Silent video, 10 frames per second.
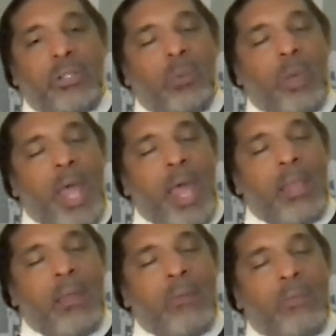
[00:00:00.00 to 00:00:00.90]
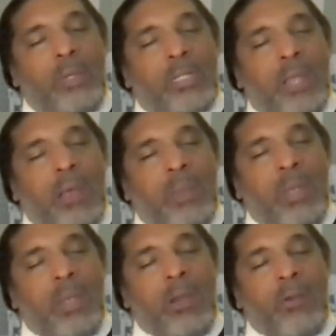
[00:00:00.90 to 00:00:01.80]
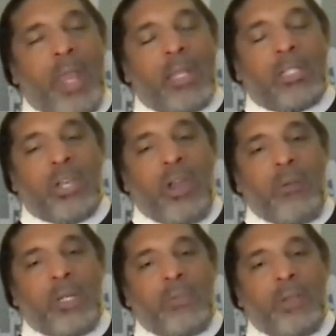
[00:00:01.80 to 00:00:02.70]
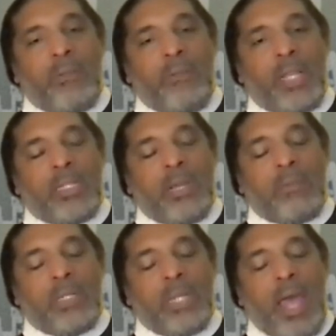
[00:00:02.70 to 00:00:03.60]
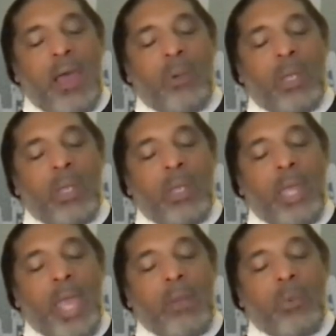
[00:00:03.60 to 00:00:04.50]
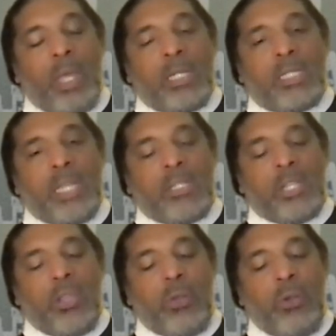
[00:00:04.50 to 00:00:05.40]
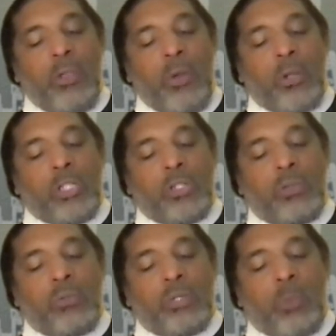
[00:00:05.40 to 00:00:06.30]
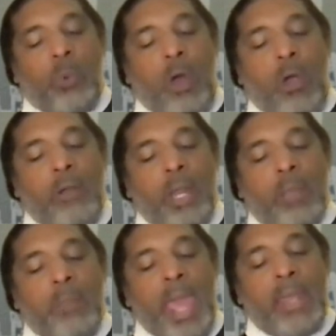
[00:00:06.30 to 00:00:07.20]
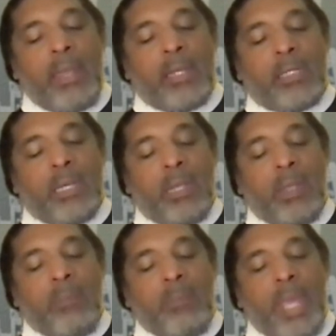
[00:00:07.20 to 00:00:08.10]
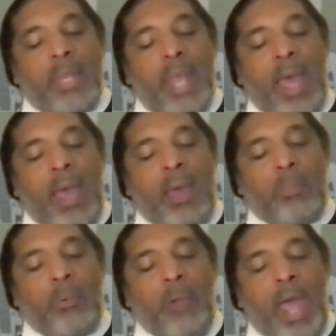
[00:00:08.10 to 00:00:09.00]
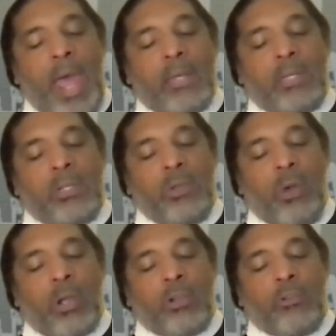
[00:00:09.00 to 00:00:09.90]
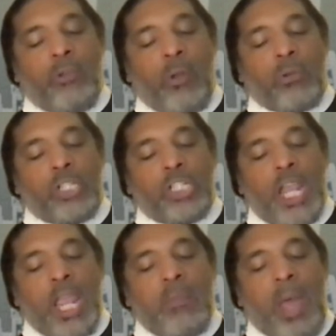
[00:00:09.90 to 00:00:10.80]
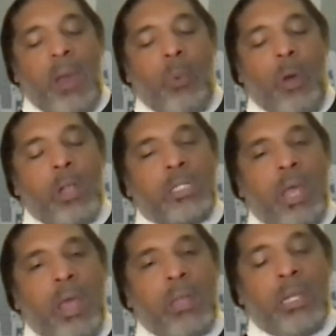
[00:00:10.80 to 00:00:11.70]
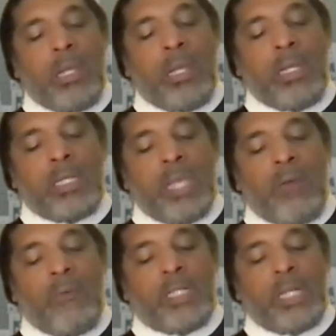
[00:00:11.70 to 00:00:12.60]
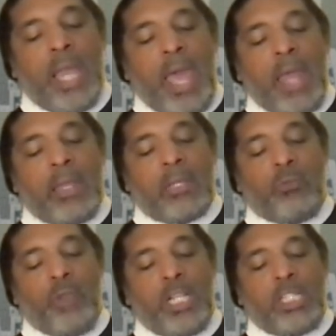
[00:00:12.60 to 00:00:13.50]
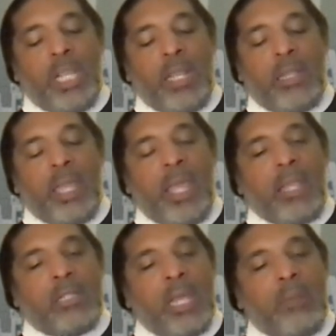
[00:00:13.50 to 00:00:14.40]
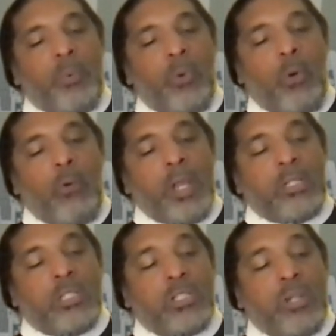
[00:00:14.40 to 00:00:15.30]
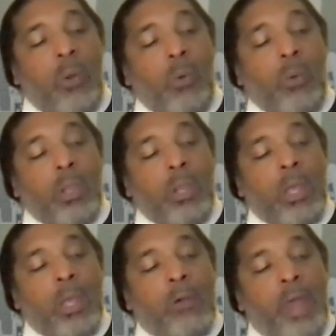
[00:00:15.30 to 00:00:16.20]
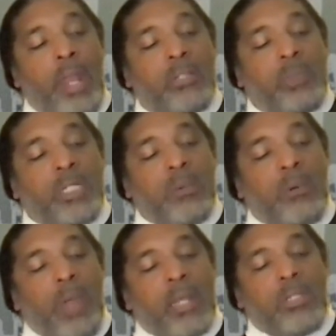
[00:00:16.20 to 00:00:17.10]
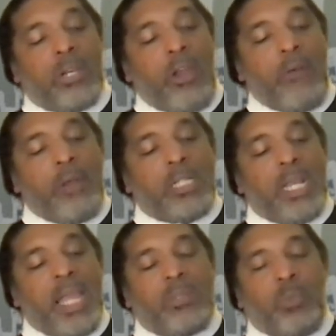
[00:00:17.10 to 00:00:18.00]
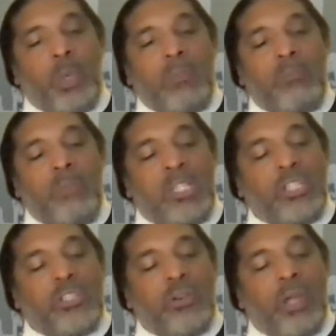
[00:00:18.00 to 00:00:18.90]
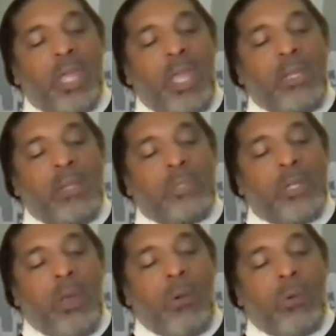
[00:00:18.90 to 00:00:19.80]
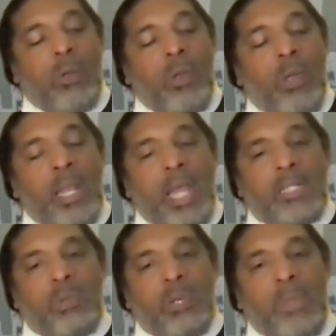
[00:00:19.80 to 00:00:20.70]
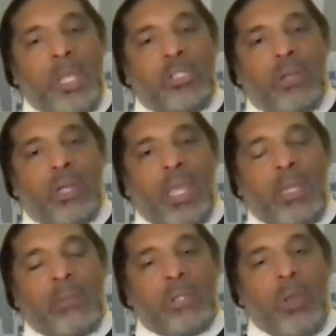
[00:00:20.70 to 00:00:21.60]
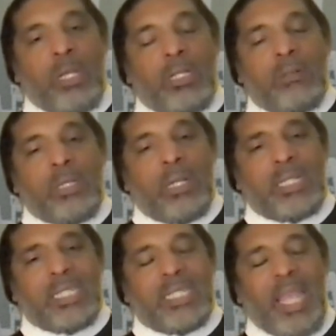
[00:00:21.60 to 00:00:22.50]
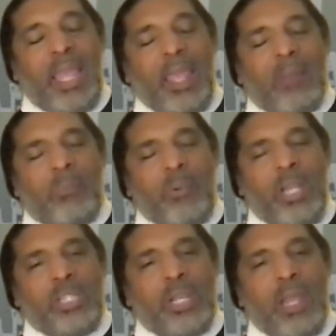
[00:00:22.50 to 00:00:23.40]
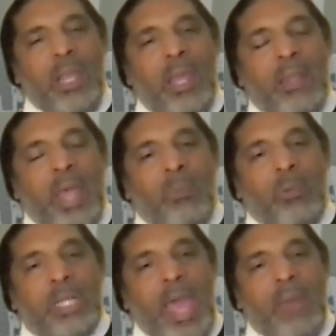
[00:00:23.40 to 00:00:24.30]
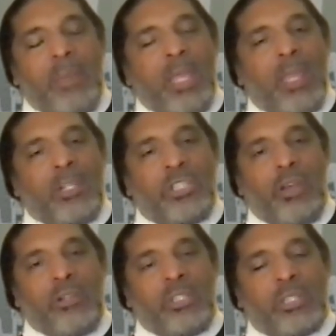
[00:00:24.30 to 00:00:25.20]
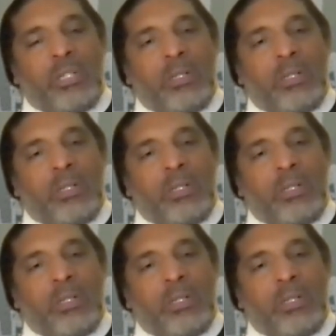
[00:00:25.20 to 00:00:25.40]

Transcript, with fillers: The one I love is um, "Grant us courage for the facing of this hour," and it says, "Cure your children's warring madness." Bend our pride to your control, shame our wanton selfish gladness, rich in things and poor in soul, Grant us wisdom, grant us courage, lest we miss your kingdom's goal, lest we miss your kingdom's goal. This was the singing and preaching that was happening in church.